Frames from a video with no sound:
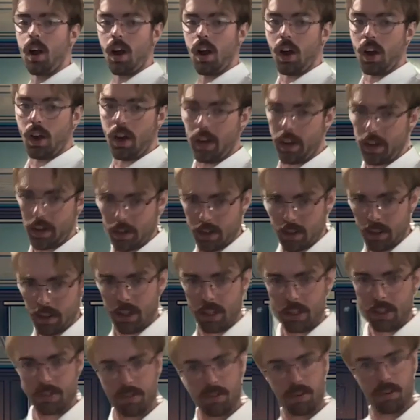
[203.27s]
All right,
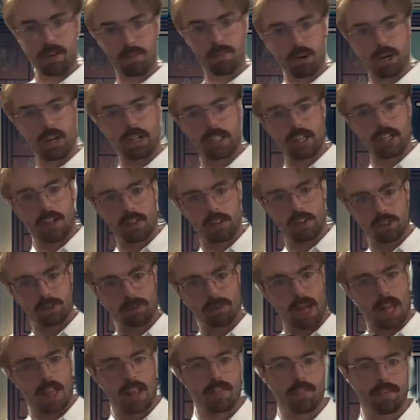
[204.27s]
let's further break down those
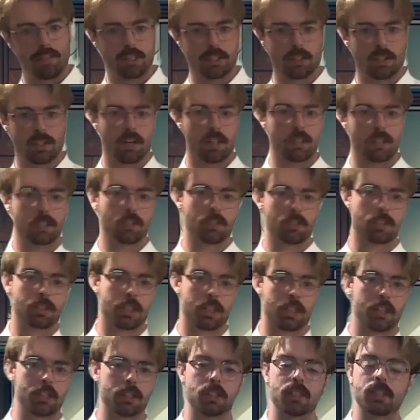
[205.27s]
pathophysiological
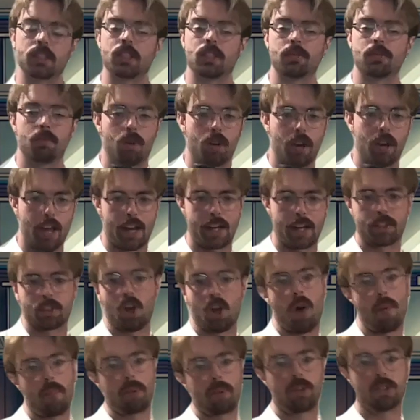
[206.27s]
changes and some more
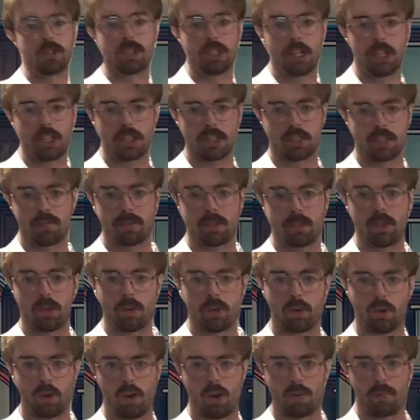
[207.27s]
anatomical changes due
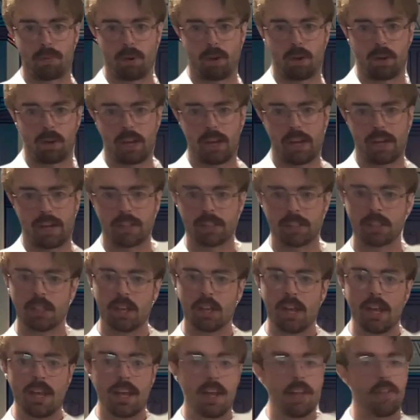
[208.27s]
to chronic bronchitis.
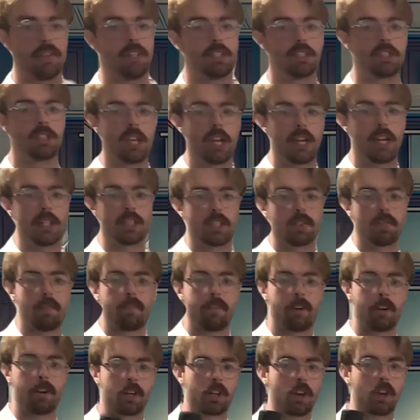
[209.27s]
And these changes have a
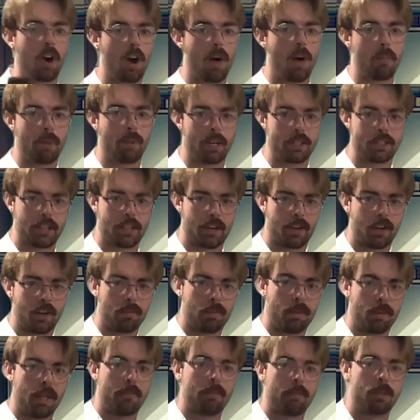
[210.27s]
very complex
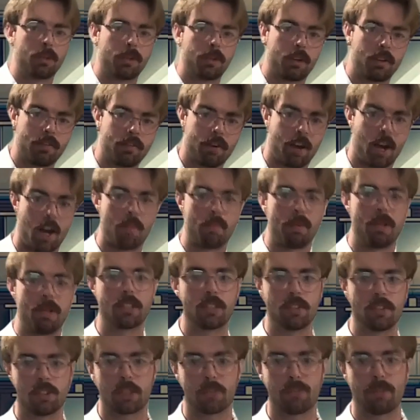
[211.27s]
interplay between
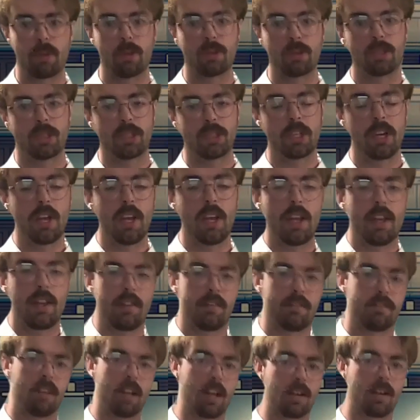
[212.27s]
environmental exposures,
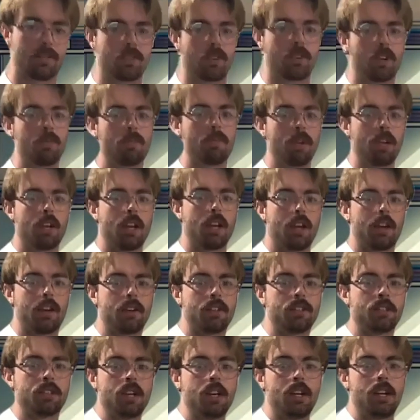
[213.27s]
inflammatory
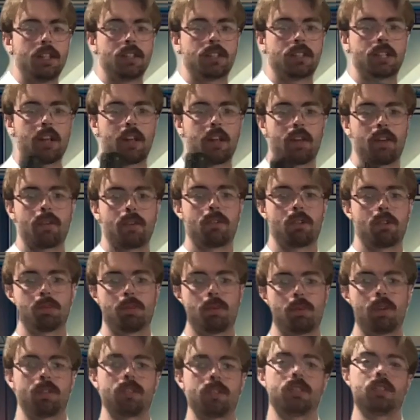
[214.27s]
mediators, cellular
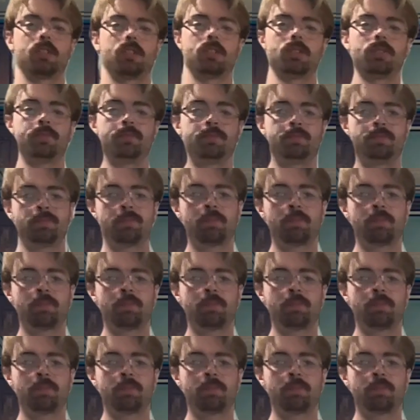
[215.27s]
responses.